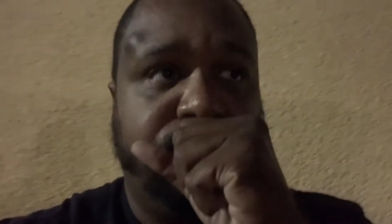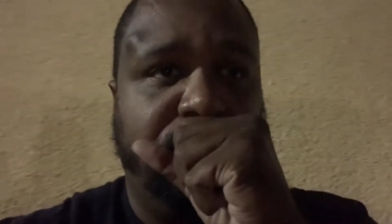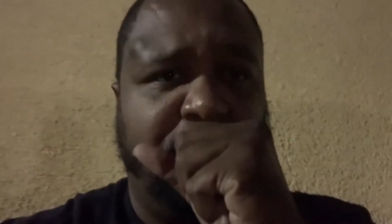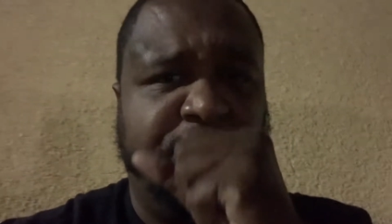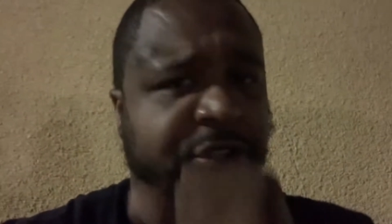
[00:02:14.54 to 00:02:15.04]

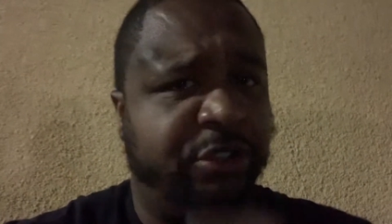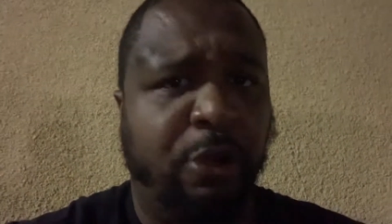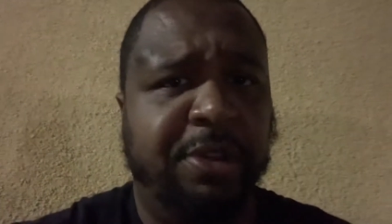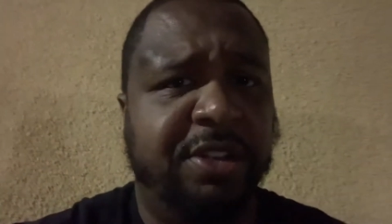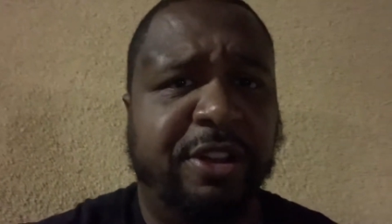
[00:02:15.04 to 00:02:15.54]
Because there's so
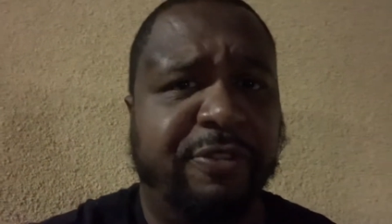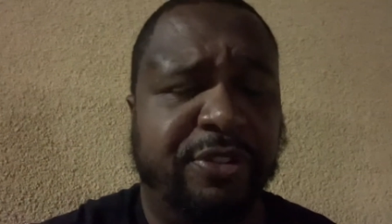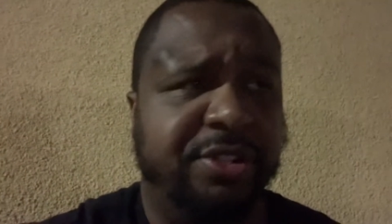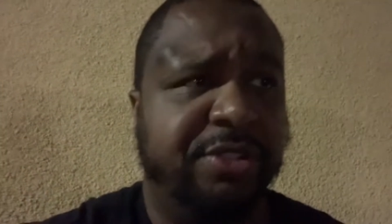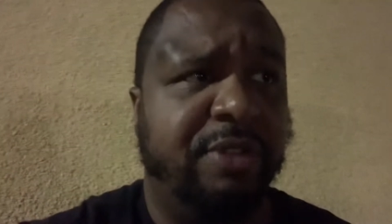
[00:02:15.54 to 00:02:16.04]
many
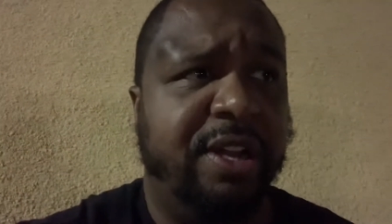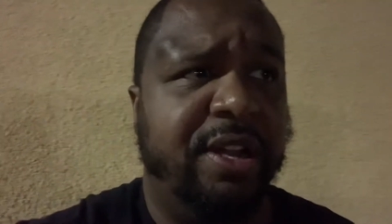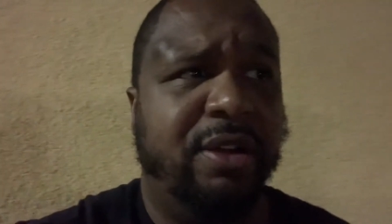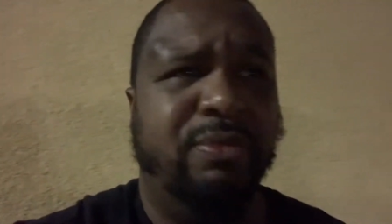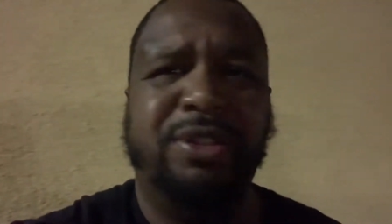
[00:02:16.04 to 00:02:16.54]
differences right
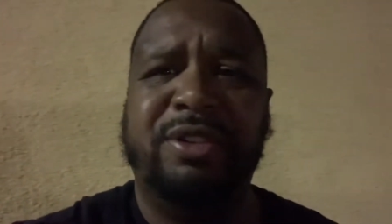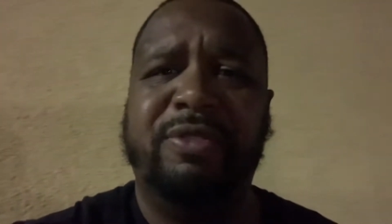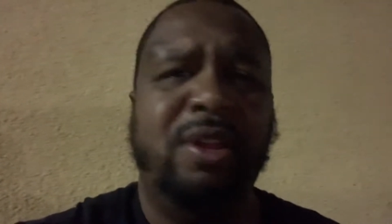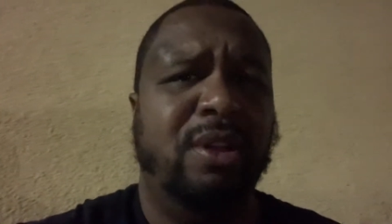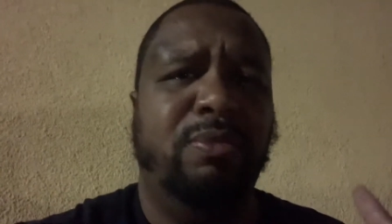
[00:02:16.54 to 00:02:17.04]
now with the
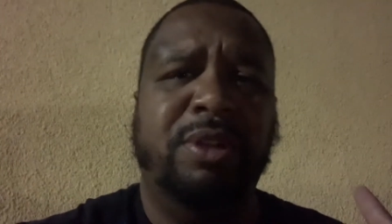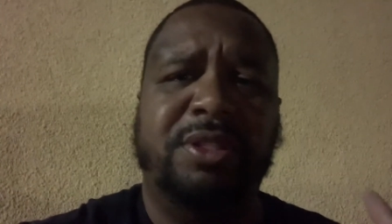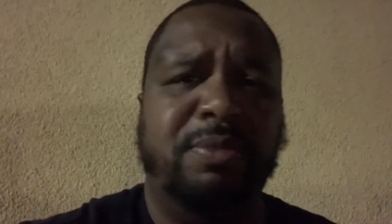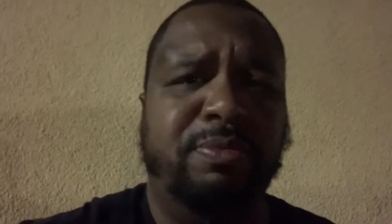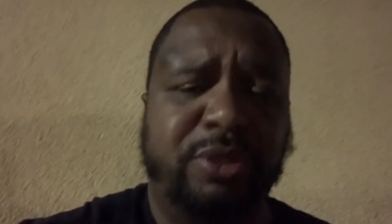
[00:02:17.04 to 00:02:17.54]
with
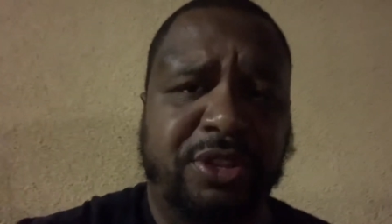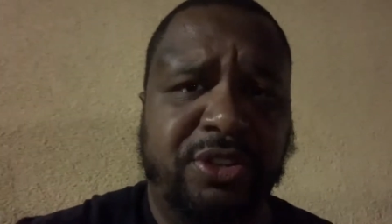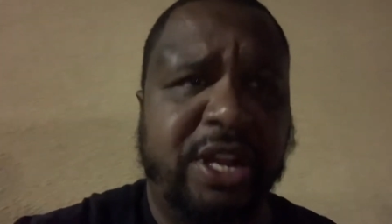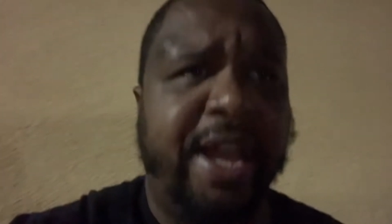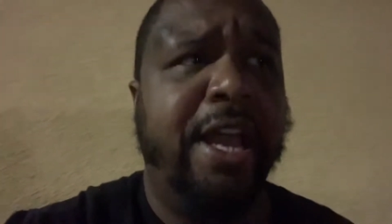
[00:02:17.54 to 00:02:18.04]
the with the
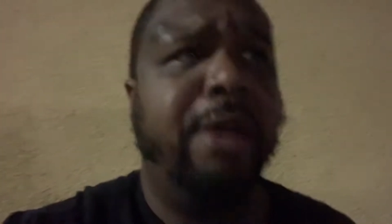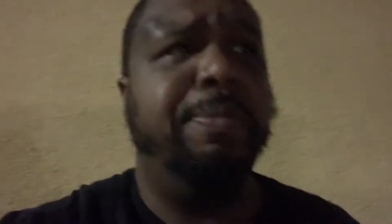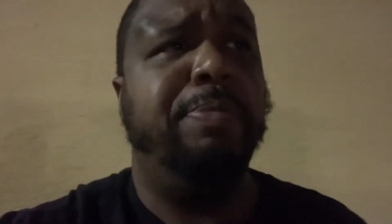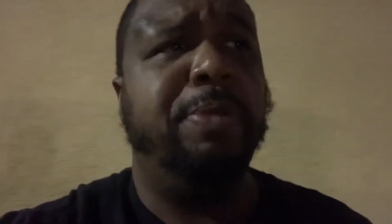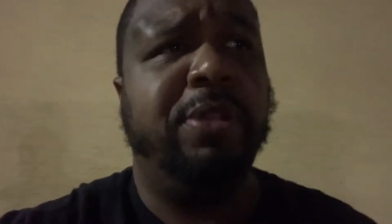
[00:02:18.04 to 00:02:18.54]
jab
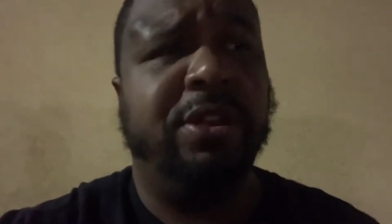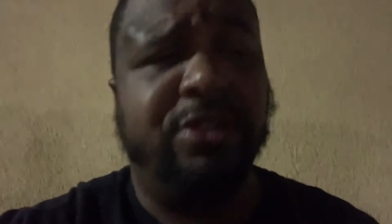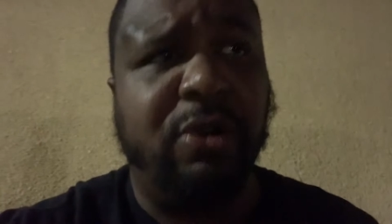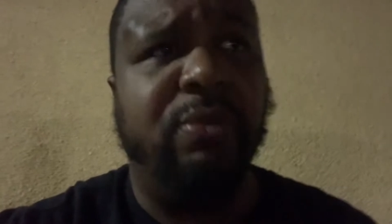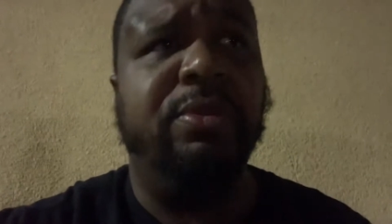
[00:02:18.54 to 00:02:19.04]
and people that
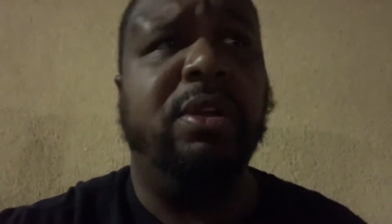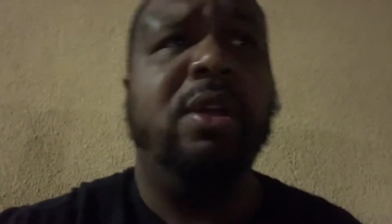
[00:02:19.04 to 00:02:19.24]
don't,